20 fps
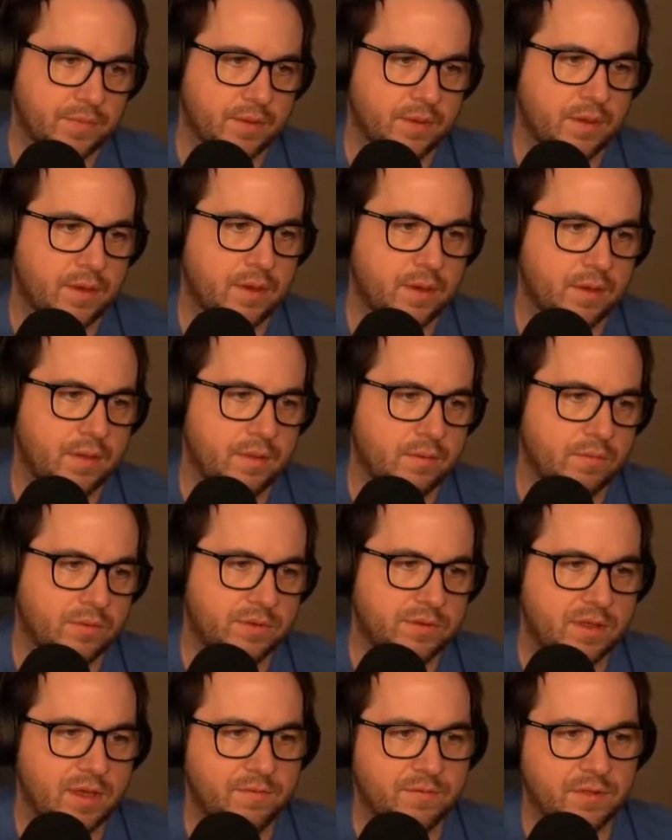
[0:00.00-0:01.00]
And then we'll
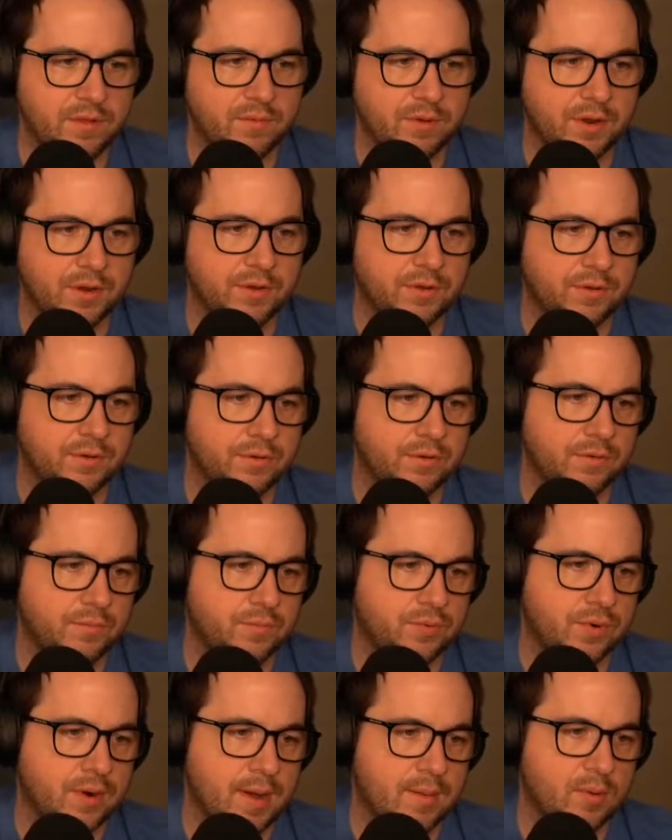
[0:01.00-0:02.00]
definitely want to do
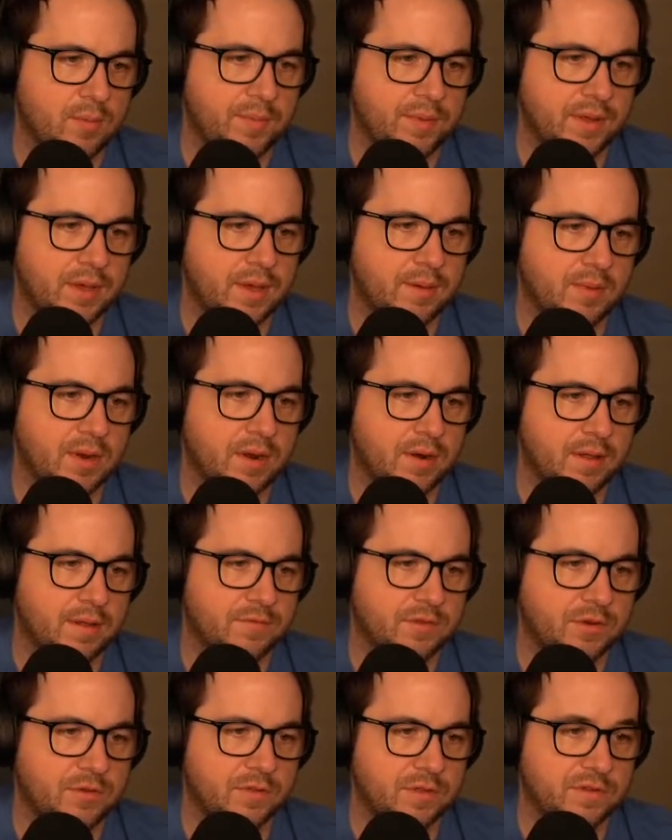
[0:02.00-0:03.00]
probably, I mean, I don't have to
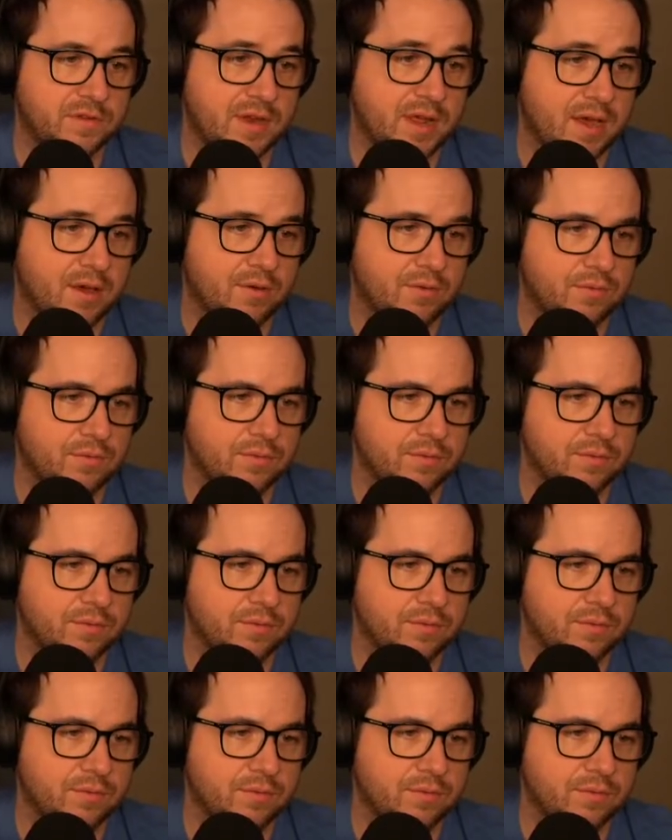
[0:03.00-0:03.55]
do this now.